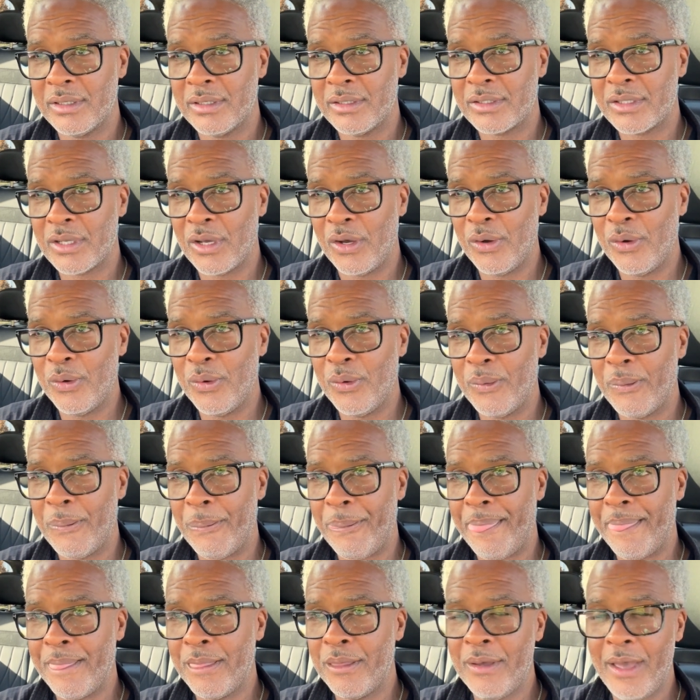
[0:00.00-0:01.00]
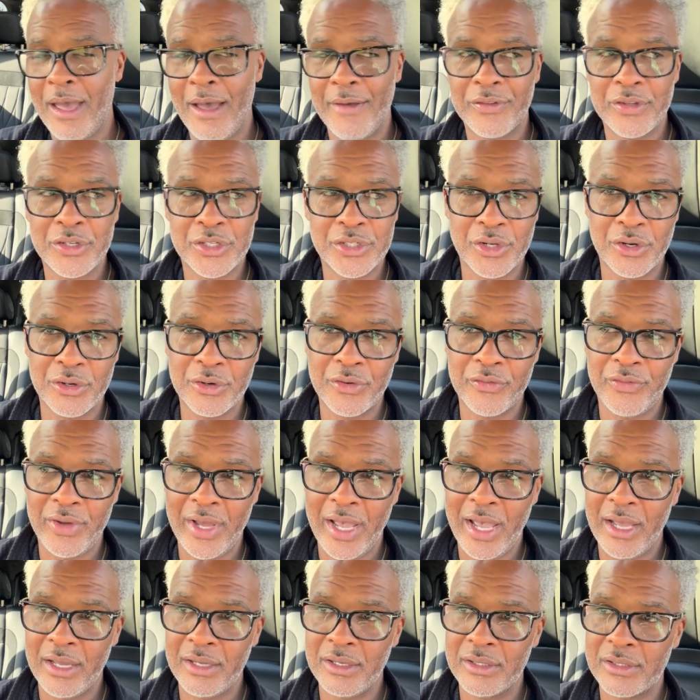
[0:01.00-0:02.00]
So you have to show the
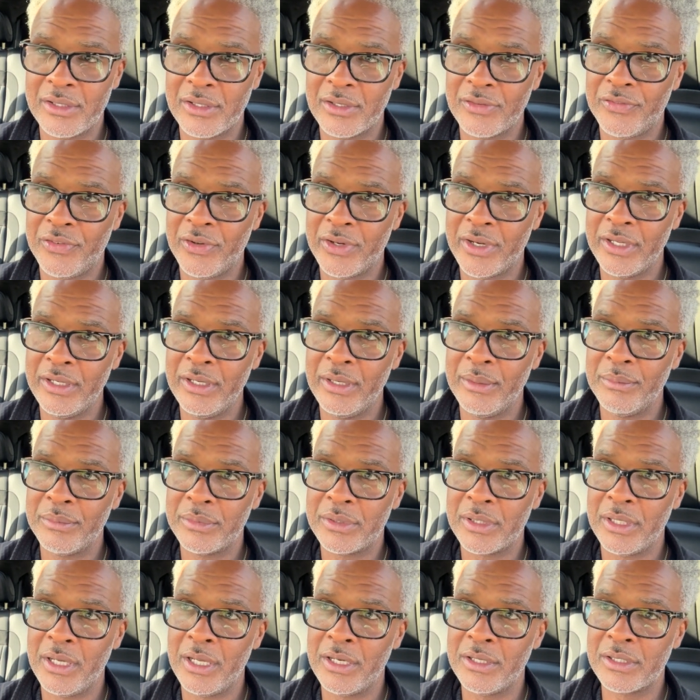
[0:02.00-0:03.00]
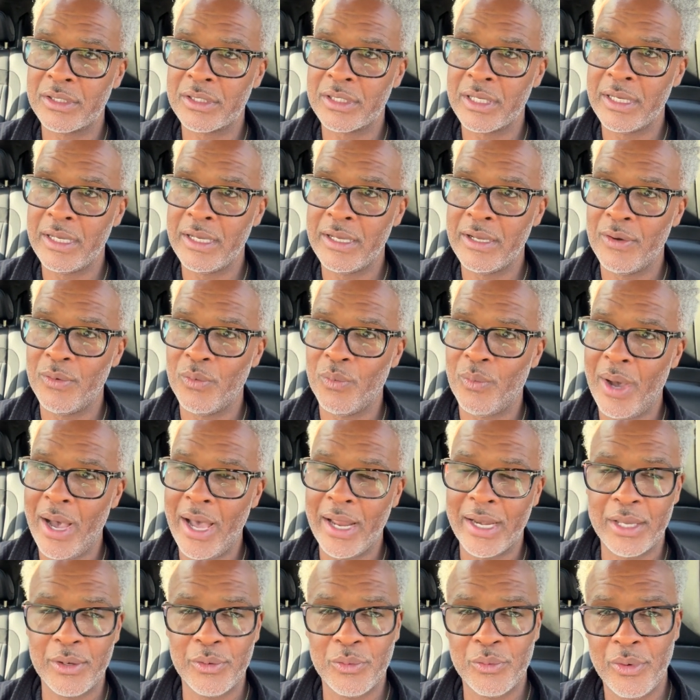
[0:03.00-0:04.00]
value for them to understand why
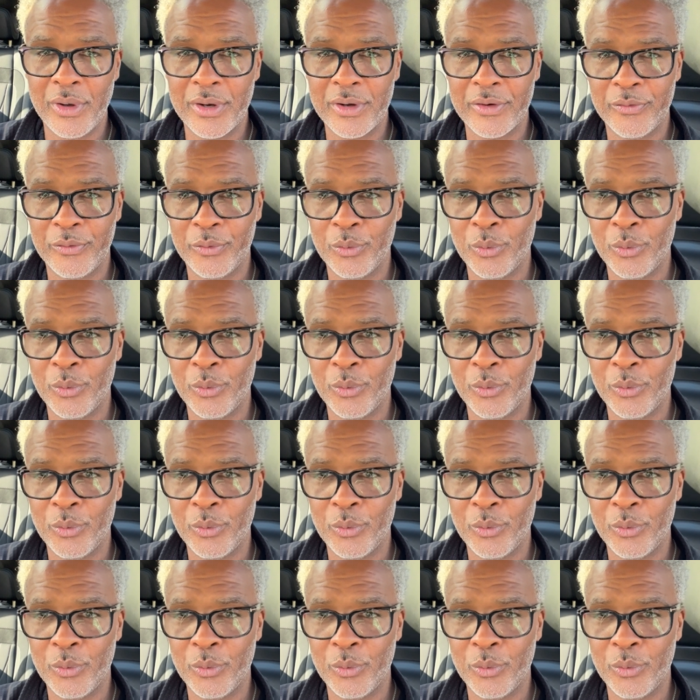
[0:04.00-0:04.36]
they want to,